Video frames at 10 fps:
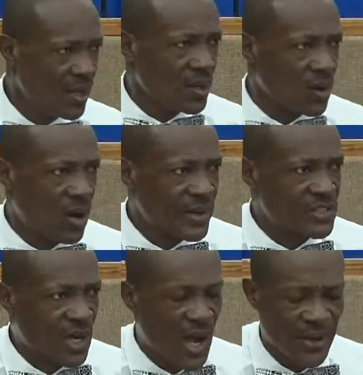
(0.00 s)
Glory to
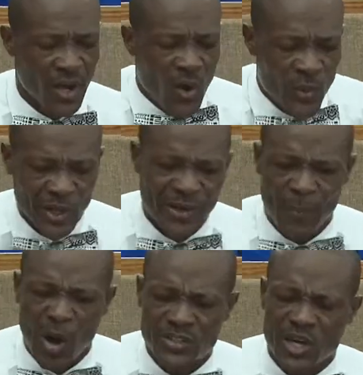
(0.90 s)
God. We're talking
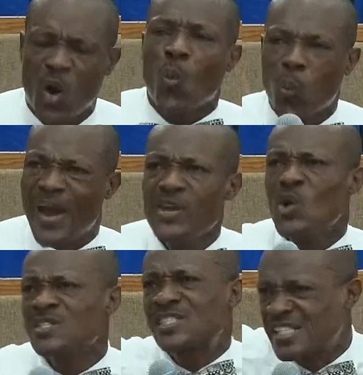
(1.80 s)
about, you know, when you
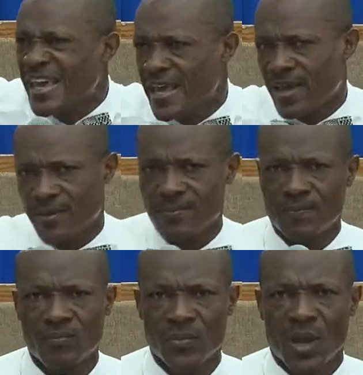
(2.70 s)
see
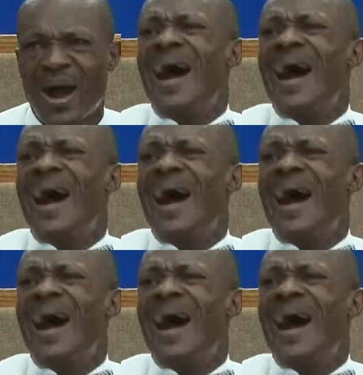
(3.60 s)
or